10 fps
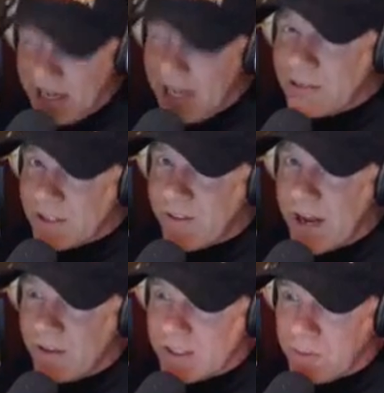it was a
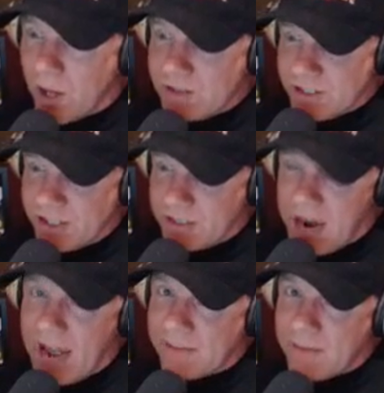flavor explosion in your
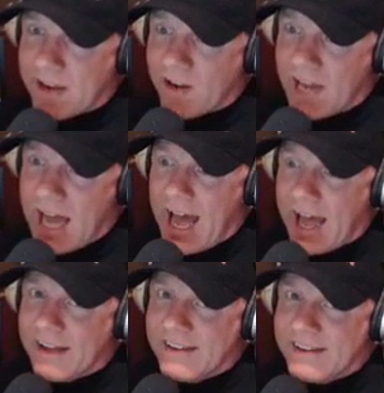mouth, I'm not going to lie.
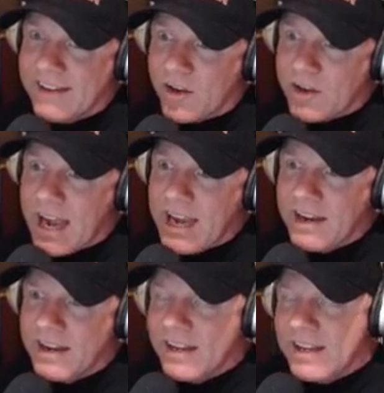Okay?
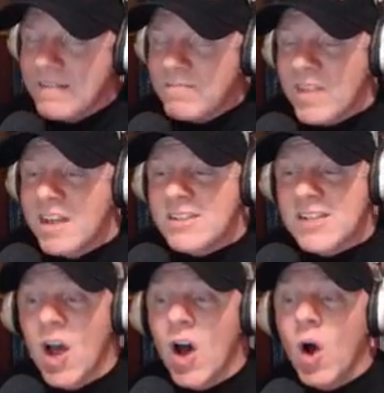
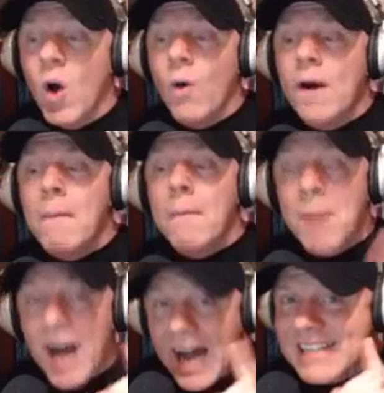So,
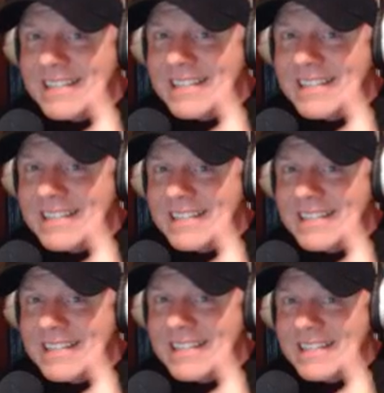but here's the
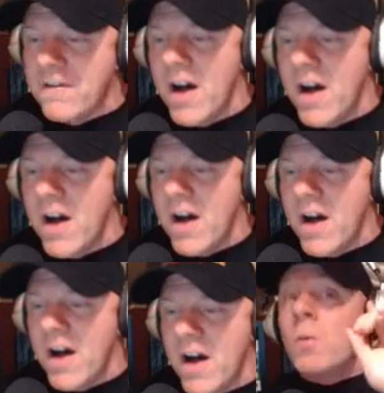downfall, and
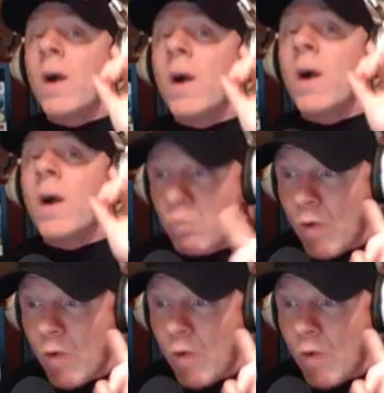here's where it
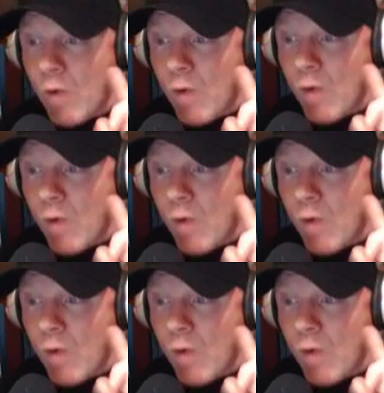drops in